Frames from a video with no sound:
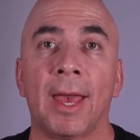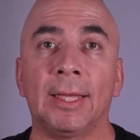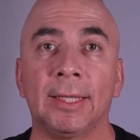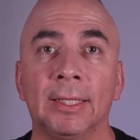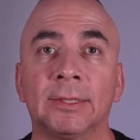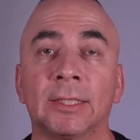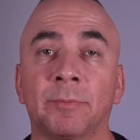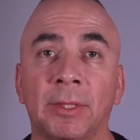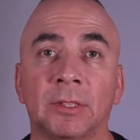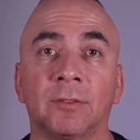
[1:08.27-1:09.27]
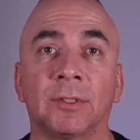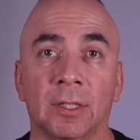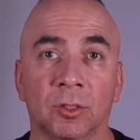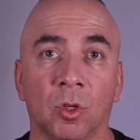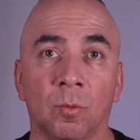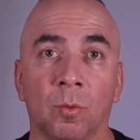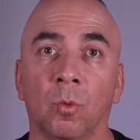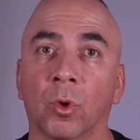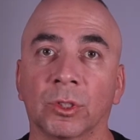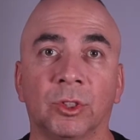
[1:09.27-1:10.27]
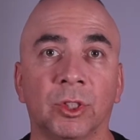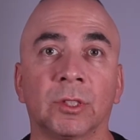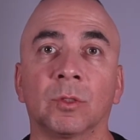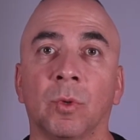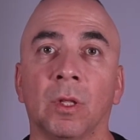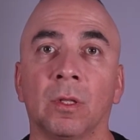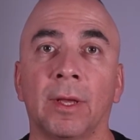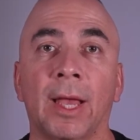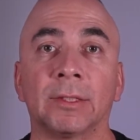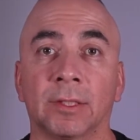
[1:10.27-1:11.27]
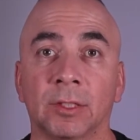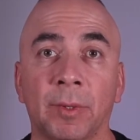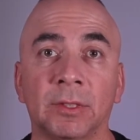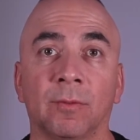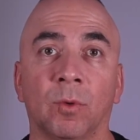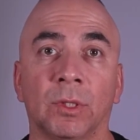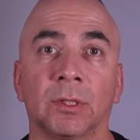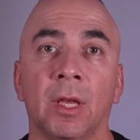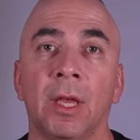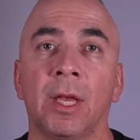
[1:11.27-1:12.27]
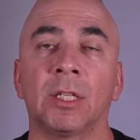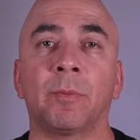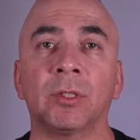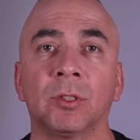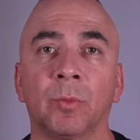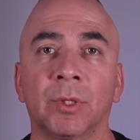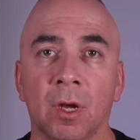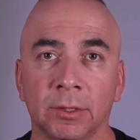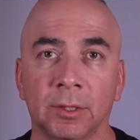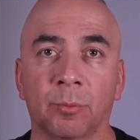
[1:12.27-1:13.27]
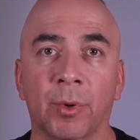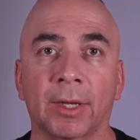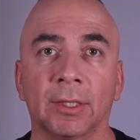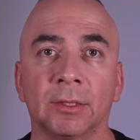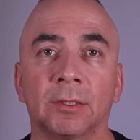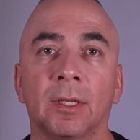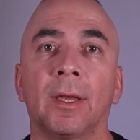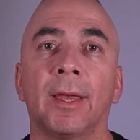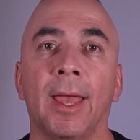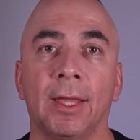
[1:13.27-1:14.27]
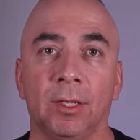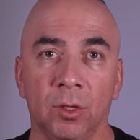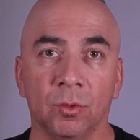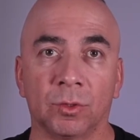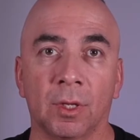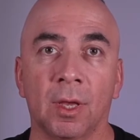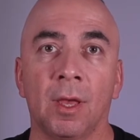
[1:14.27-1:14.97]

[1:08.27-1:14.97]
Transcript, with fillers: A less expensive stethoscope works just as well as the expensive ones, especially with constant practice and use.